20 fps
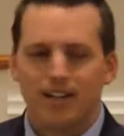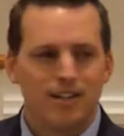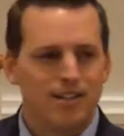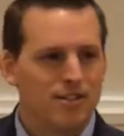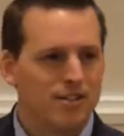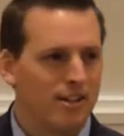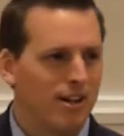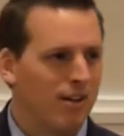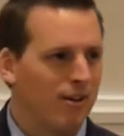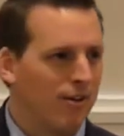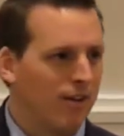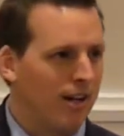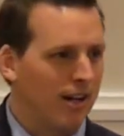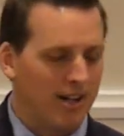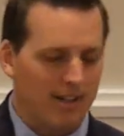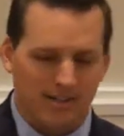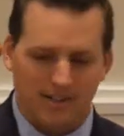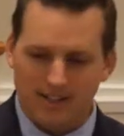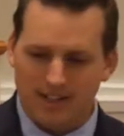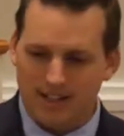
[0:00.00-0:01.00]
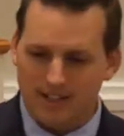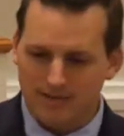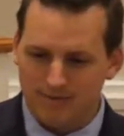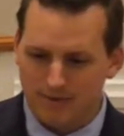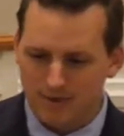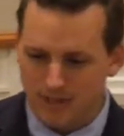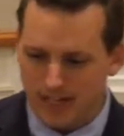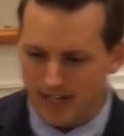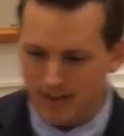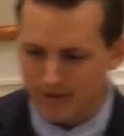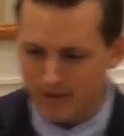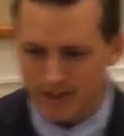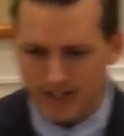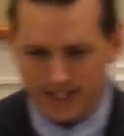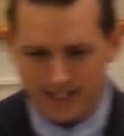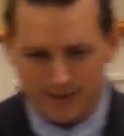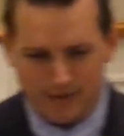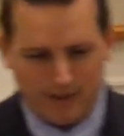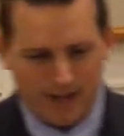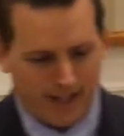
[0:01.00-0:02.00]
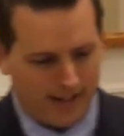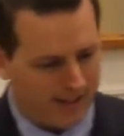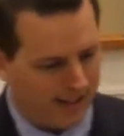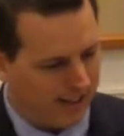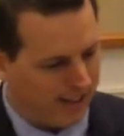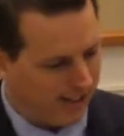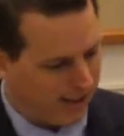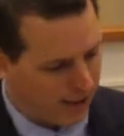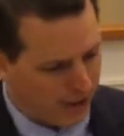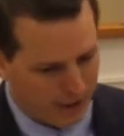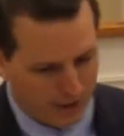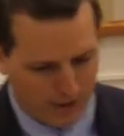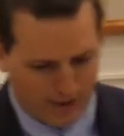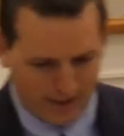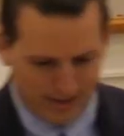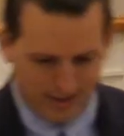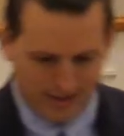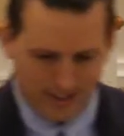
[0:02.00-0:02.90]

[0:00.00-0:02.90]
So that sounds like the right thing to do.